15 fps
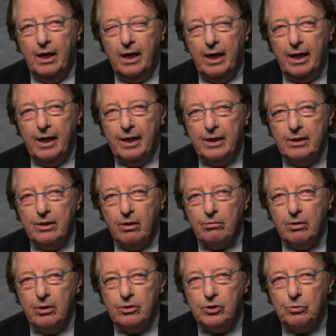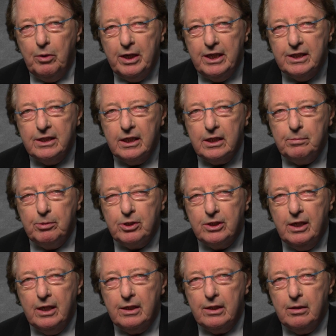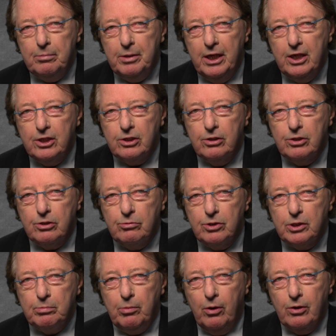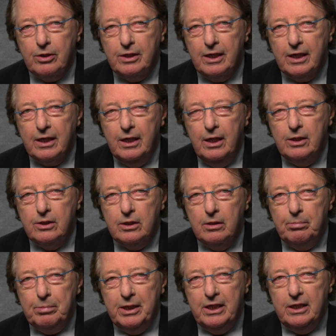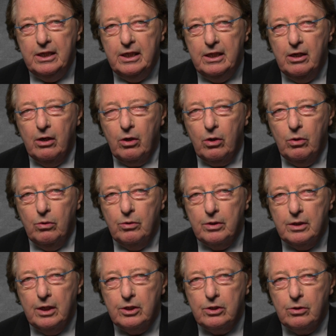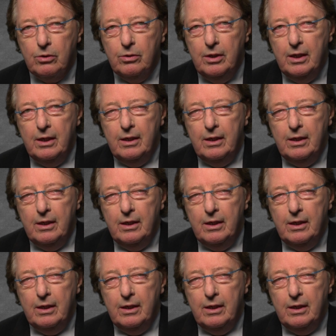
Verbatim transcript: and around 26% of the patients responding to the PD alone. And so